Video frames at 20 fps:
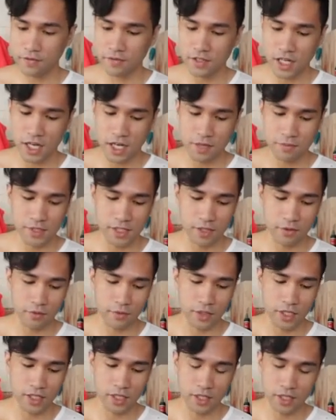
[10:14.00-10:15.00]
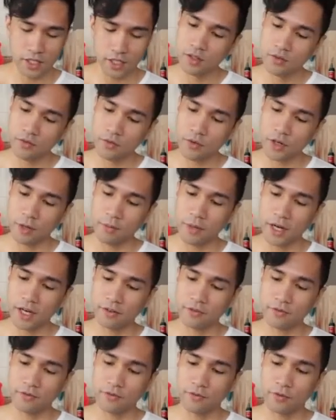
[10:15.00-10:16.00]
times a week for
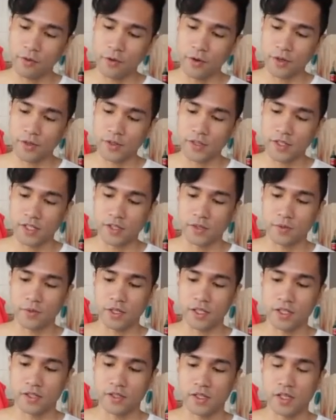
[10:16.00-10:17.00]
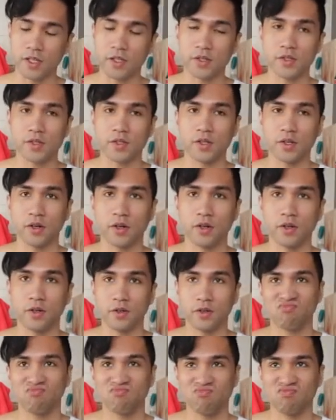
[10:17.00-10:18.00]
about 4 to 6 weeks.
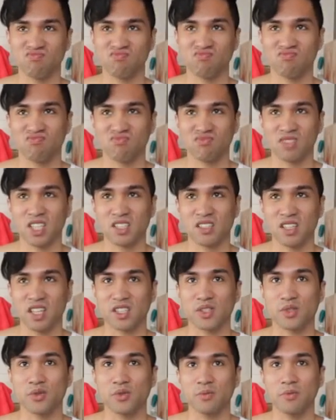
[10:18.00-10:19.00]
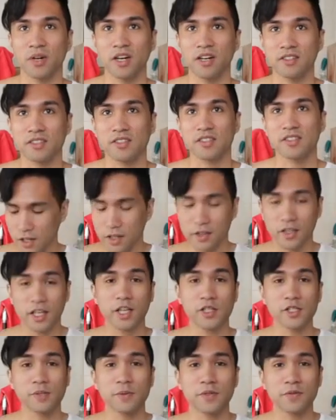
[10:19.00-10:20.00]
So that's like 2 months. Thank
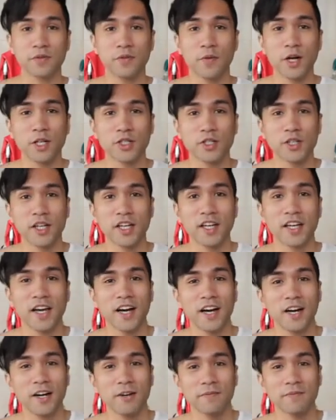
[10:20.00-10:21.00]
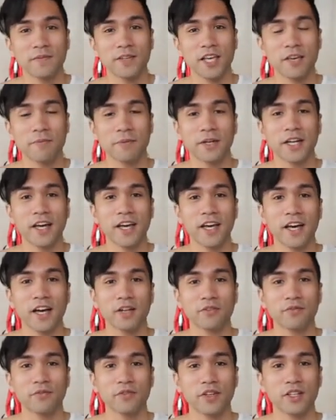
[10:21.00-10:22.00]
you so much for watching. Keep an eye
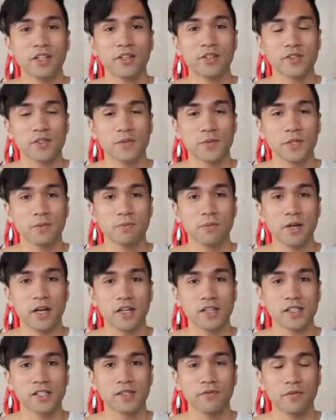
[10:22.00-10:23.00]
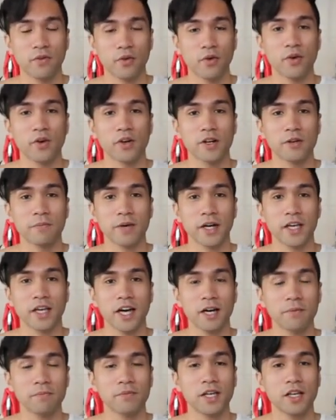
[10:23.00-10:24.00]
out in the description box for my
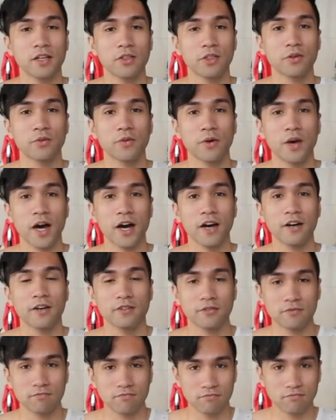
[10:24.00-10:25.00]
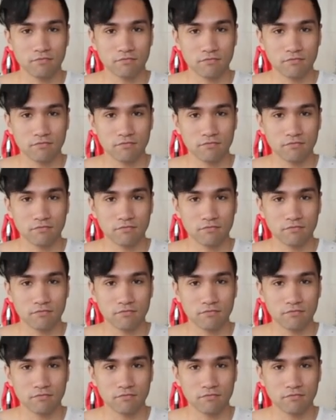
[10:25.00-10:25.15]
update throughout